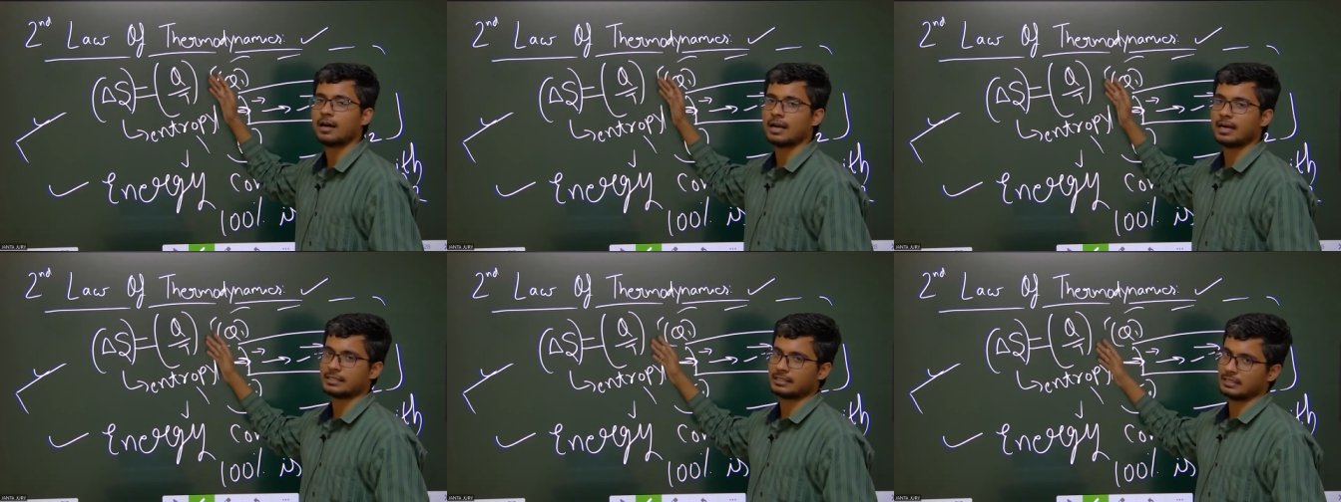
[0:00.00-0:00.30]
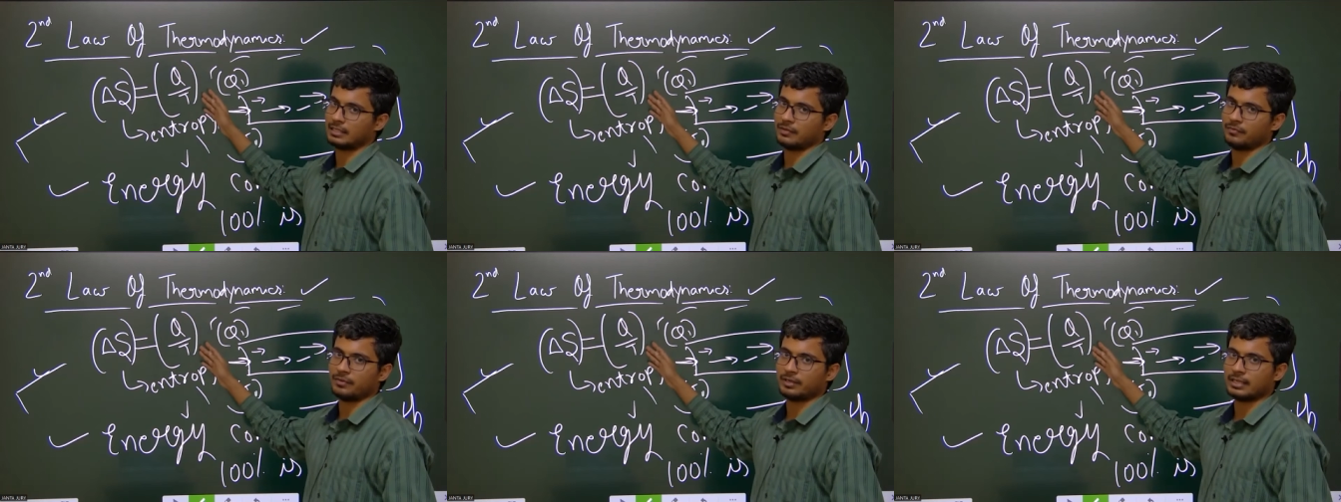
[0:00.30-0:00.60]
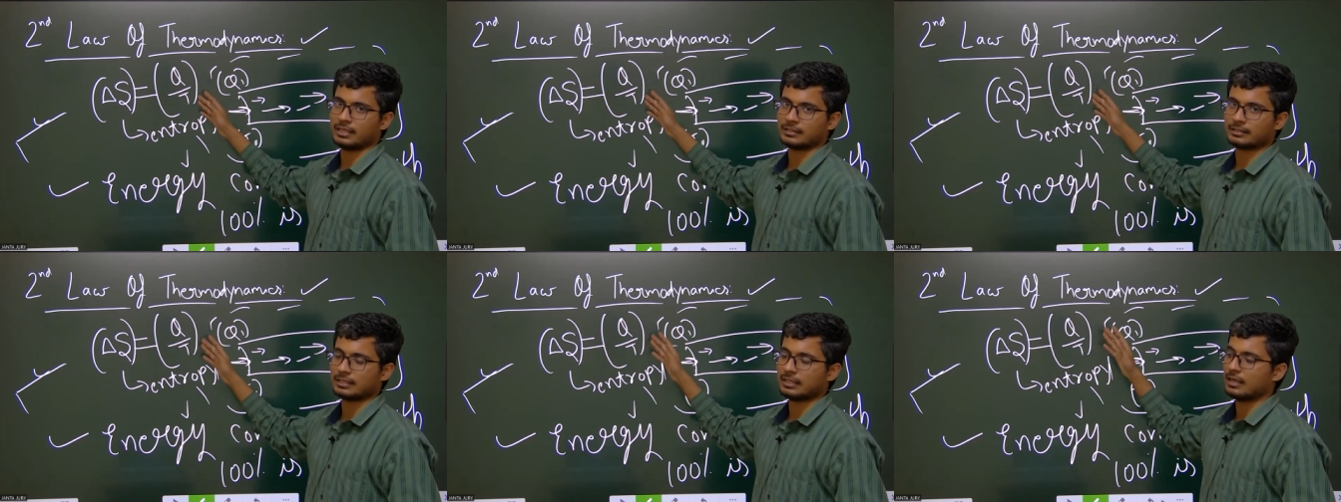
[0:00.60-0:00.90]
higher
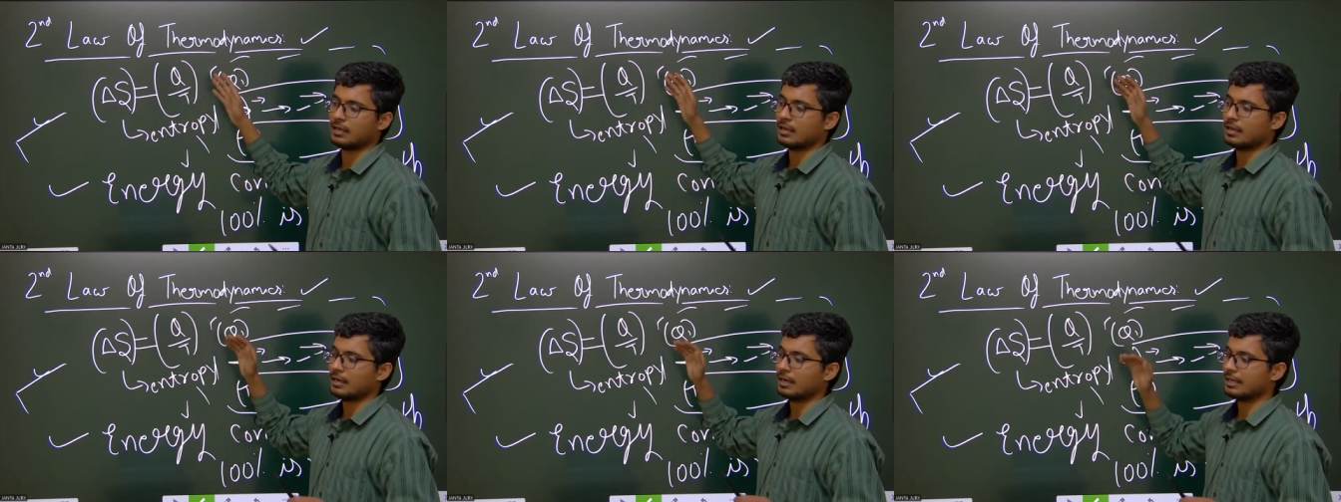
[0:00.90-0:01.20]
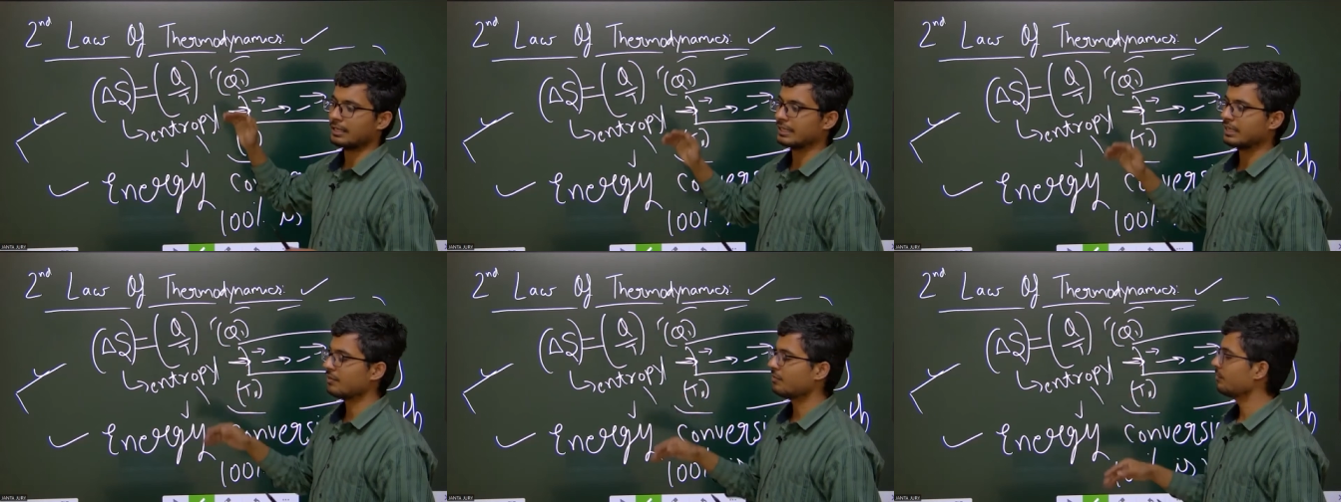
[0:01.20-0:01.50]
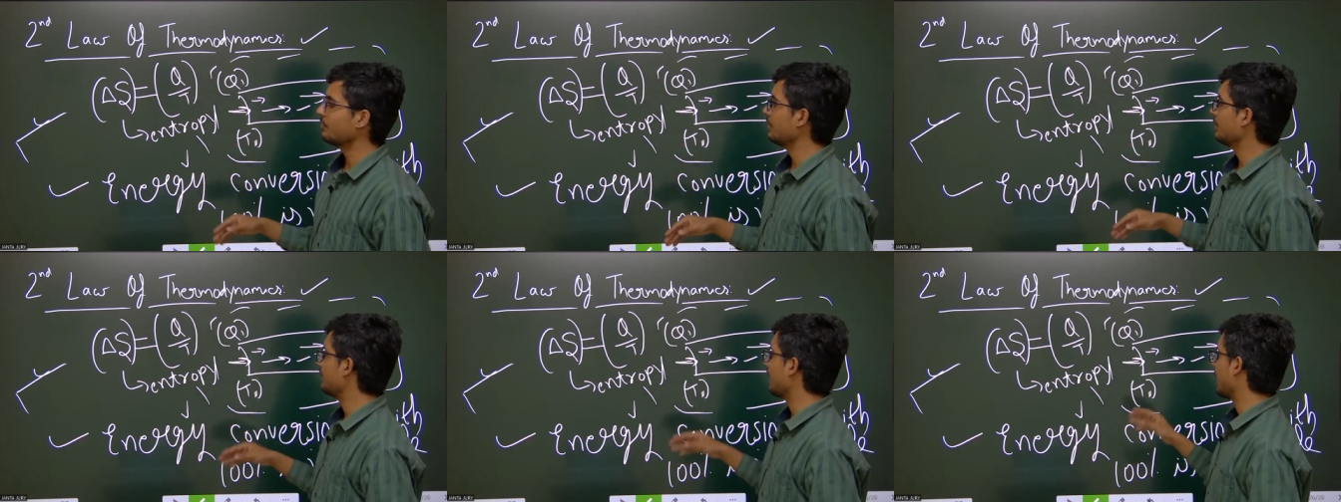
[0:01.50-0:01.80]
significance. It
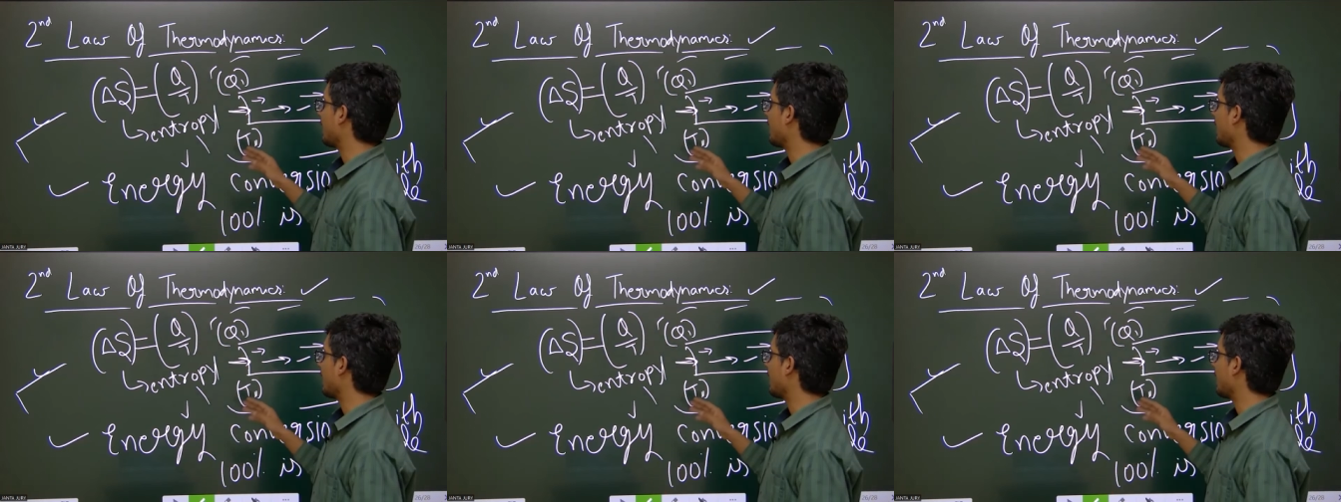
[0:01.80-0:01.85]
gives the